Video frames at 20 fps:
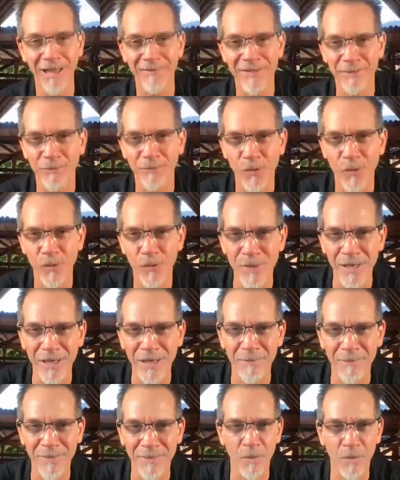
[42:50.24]
Nina laughs at
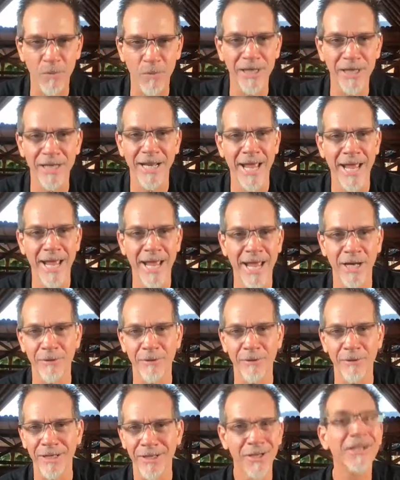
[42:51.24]
both me and my son. We get
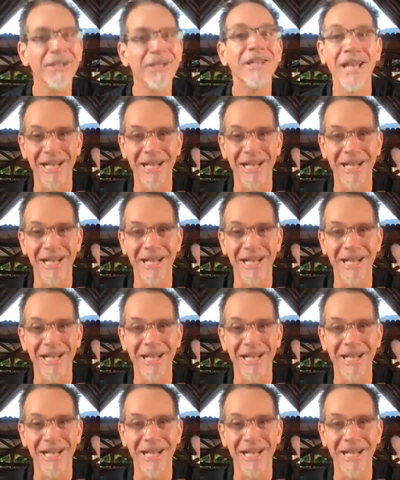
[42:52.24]
hangry.